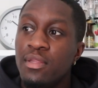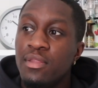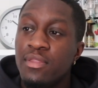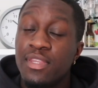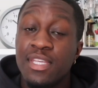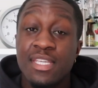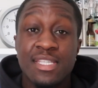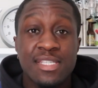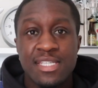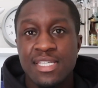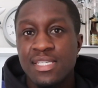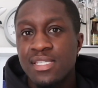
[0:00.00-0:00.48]

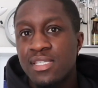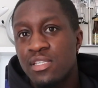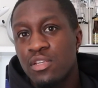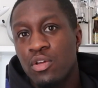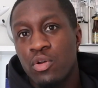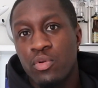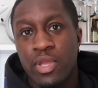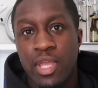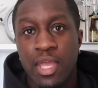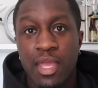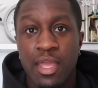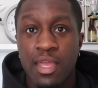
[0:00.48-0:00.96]
this isn't
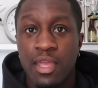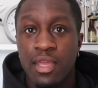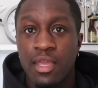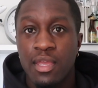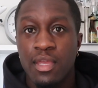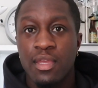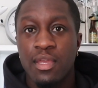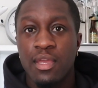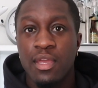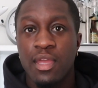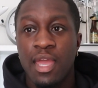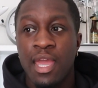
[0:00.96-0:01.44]
okay.
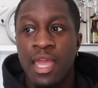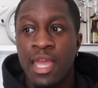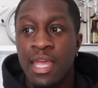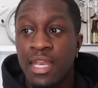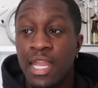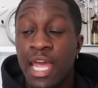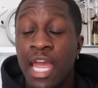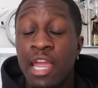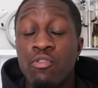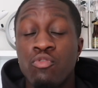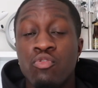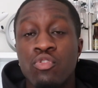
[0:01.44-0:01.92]

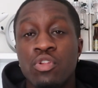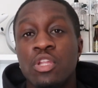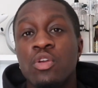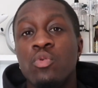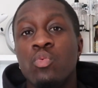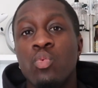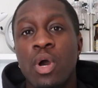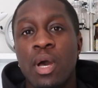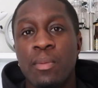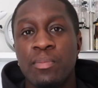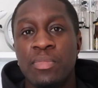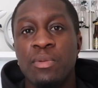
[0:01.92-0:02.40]
And I really
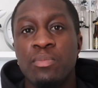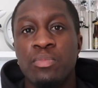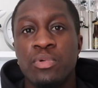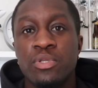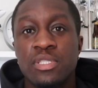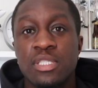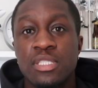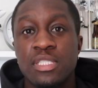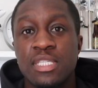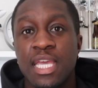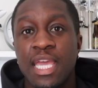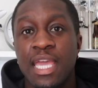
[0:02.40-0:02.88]
want people
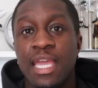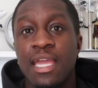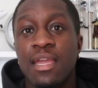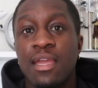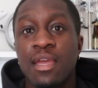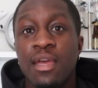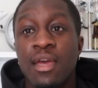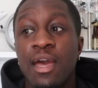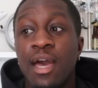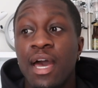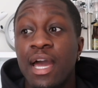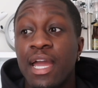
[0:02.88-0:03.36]
to take
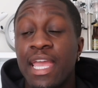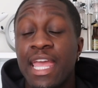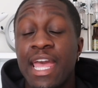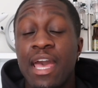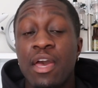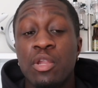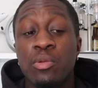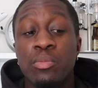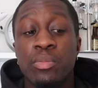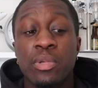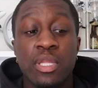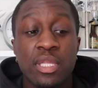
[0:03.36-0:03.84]

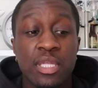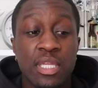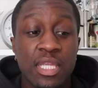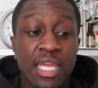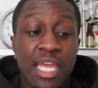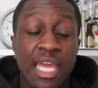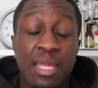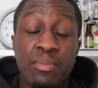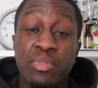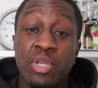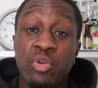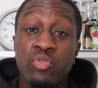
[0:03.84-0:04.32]

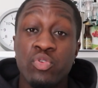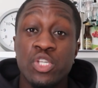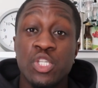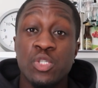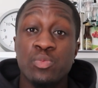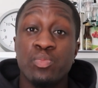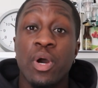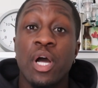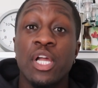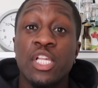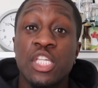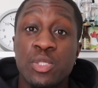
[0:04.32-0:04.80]
accountability and be
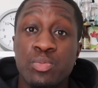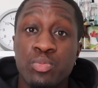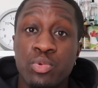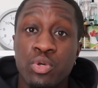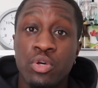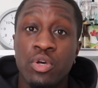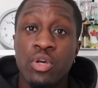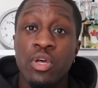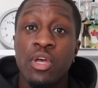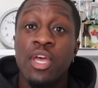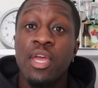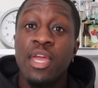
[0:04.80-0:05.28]

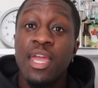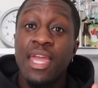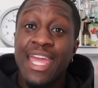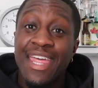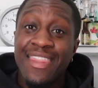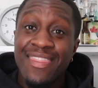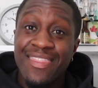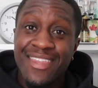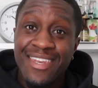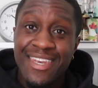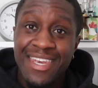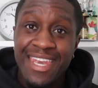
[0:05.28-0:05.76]
responsible
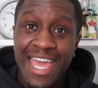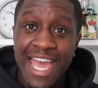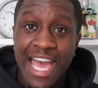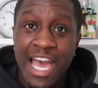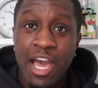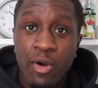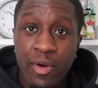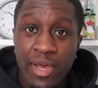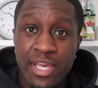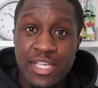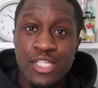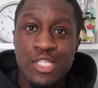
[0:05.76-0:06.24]
in the
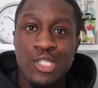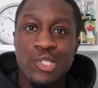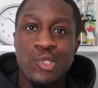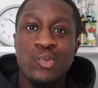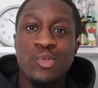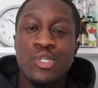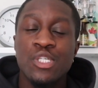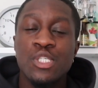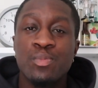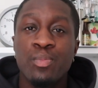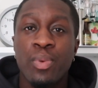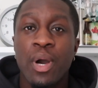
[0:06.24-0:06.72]
now as
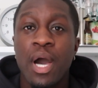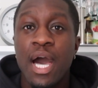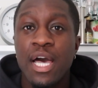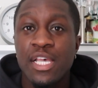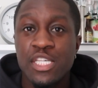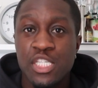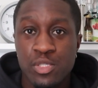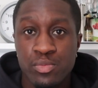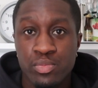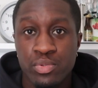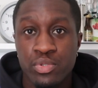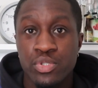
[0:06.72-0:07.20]
soon as
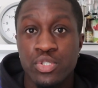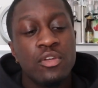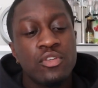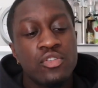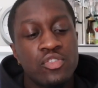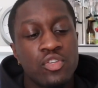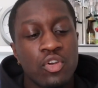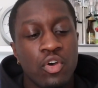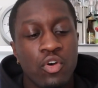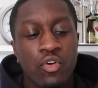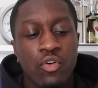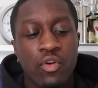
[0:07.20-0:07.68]
possible.
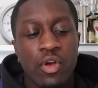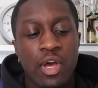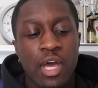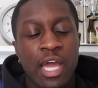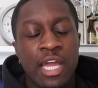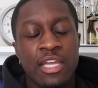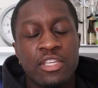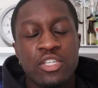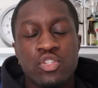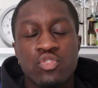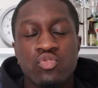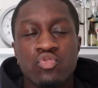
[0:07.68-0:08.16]
So
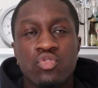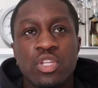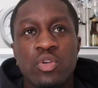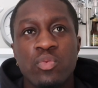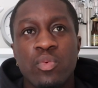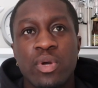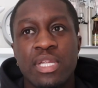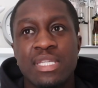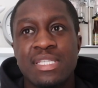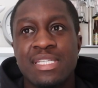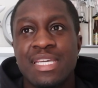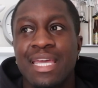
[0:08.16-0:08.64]
I just really
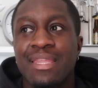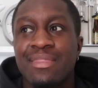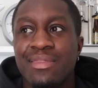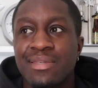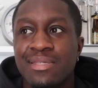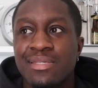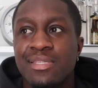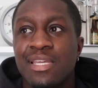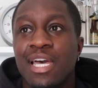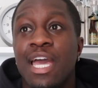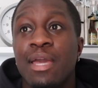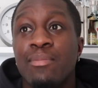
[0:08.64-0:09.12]
want to take
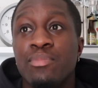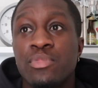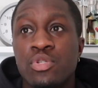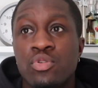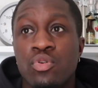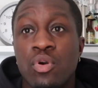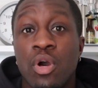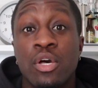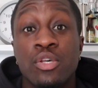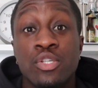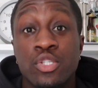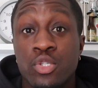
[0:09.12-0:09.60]
this time
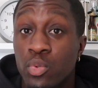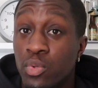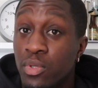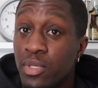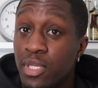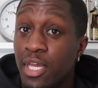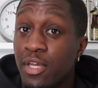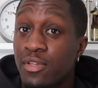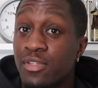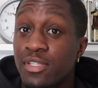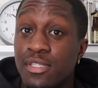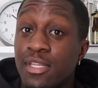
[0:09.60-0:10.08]
to also
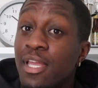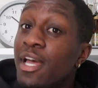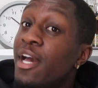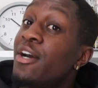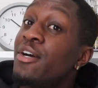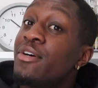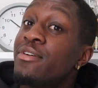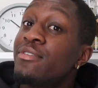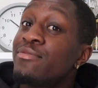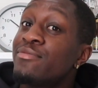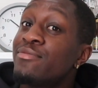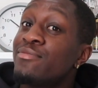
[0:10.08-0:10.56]
announce
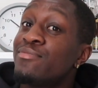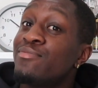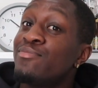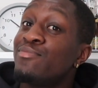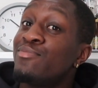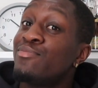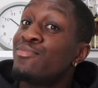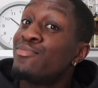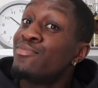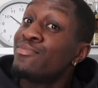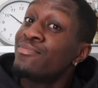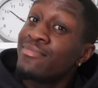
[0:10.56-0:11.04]
now,
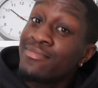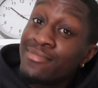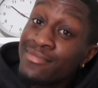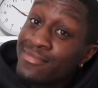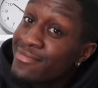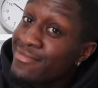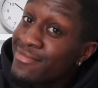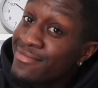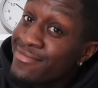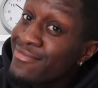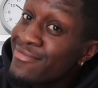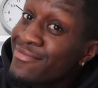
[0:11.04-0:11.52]

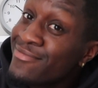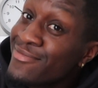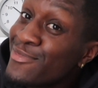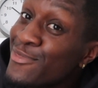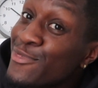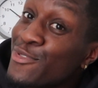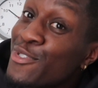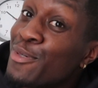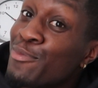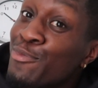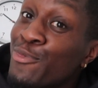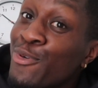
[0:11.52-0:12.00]

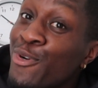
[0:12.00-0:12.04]
drum